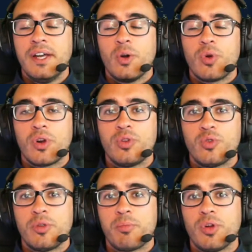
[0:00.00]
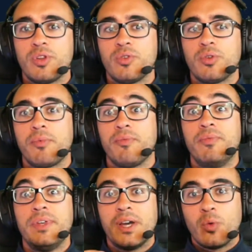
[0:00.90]
We're going to deploy it on top of
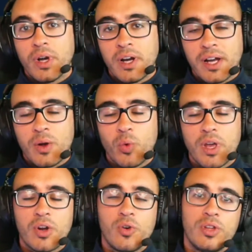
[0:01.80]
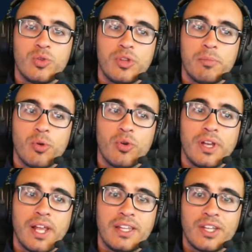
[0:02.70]
VMware, and we are going to deploy
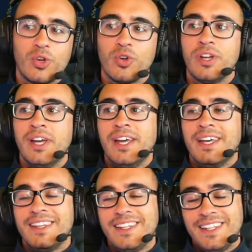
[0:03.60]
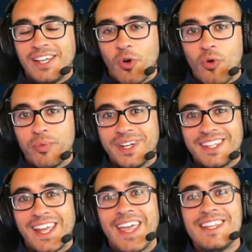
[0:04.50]
later on the oVirt
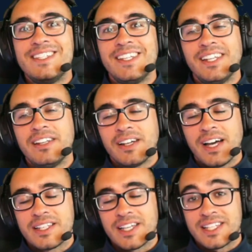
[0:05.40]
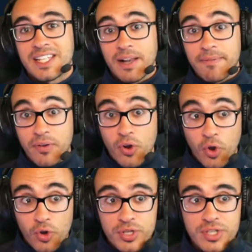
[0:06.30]
engine as a
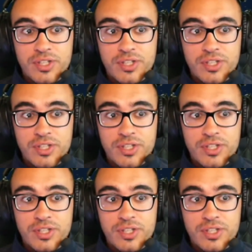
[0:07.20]
self-host.